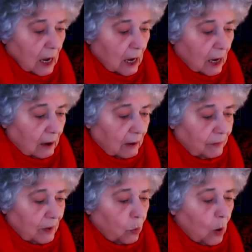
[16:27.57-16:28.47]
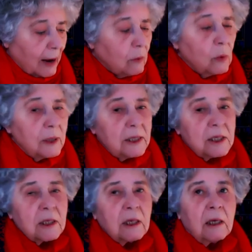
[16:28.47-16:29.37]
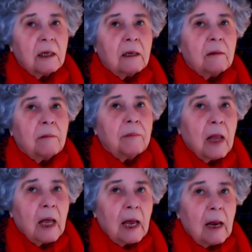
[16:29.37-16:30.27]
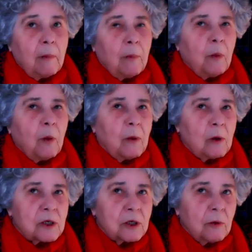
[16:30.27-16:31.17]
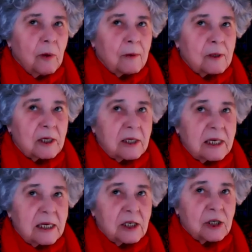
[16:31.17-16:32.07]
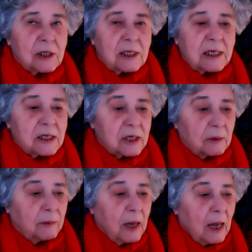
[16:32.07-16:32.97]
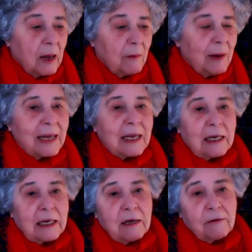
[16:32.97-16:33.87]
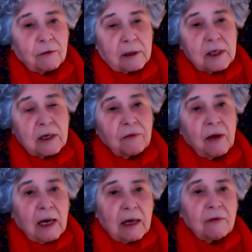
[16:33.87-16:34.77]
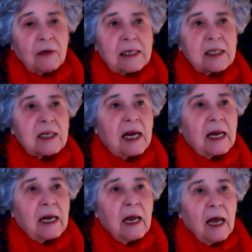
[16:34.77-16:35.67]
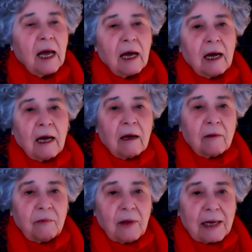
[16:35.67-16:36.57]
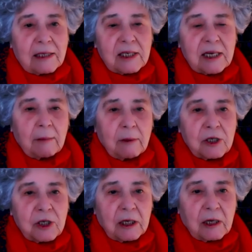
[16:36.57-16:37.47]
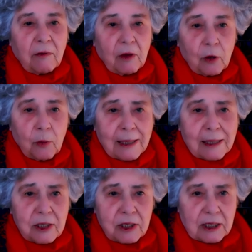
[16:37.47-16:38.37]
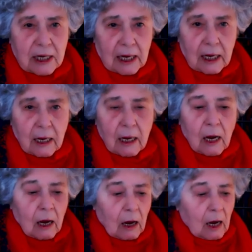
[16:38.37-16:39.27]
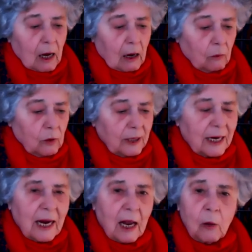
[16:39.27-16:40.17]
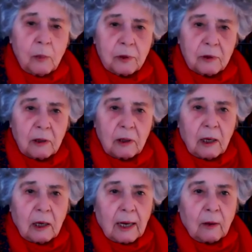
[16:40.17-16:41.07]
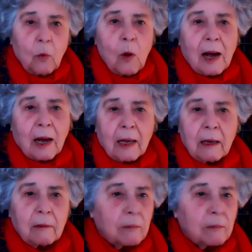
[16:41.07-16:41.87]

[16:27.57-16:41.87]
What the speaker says: Why would a proportional representation system make any difference? If let's say they established it in the US today, would it help, and why?